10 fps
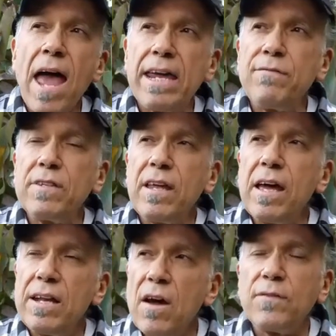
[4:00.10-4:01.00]
naive
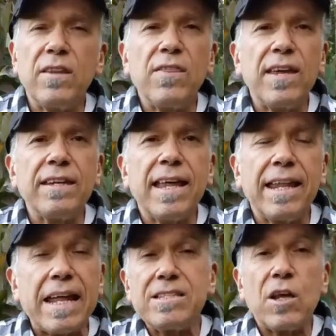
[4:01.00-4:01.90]
enough to think
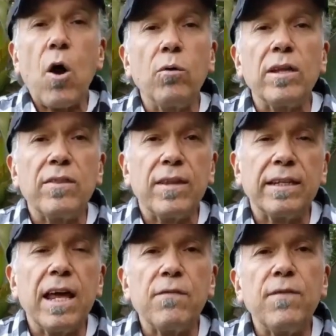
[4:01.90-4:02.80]
that that's the only
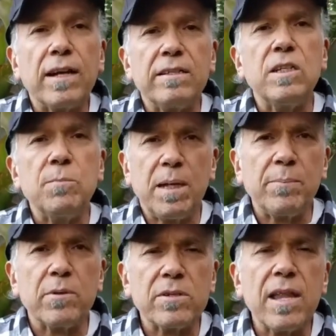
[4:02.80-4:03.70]
thing that affects these
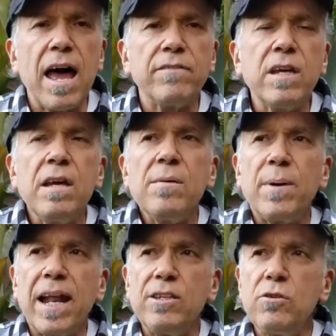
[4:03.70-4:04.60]
people's lives,
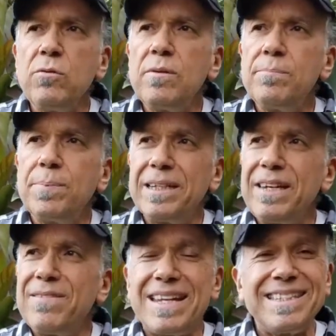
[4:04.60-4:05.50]
but I do
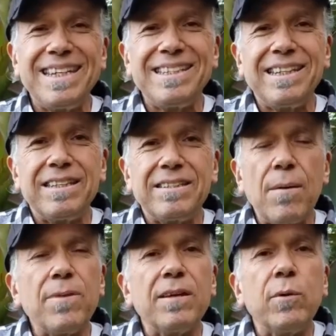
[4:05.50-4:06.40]
believe that since it's
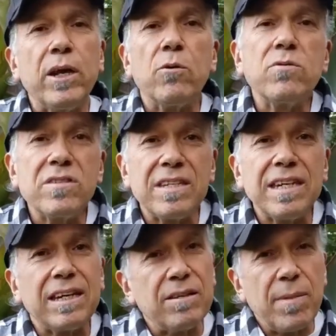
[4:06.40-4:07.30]
something we don't
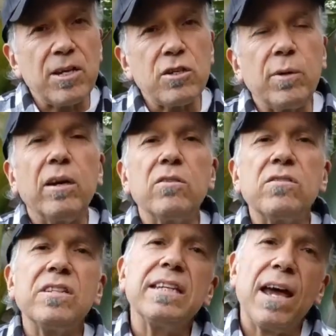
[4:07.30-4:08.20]
see, a dimension we don't
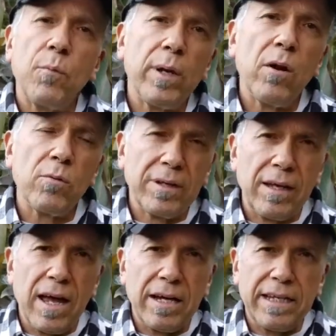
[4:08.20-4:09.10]
see, that we don't
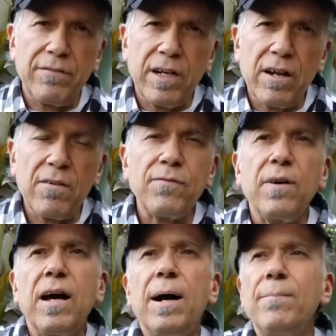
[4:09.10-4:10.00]
give it
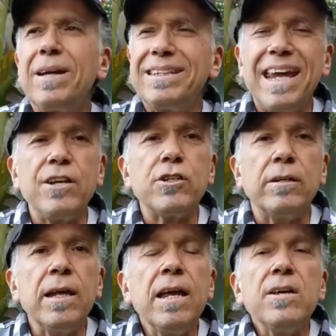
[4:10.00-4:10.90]
enough
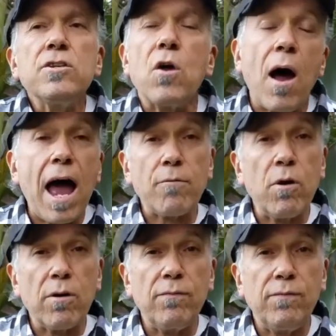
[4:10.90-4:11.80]
attention. So I
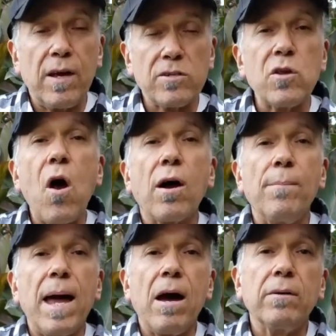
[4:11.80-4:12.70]
wrote a song
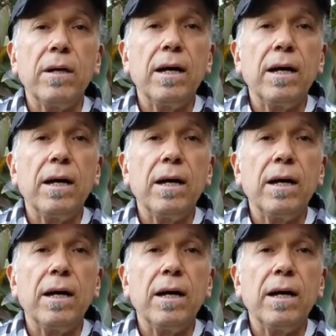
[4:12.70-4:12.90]
about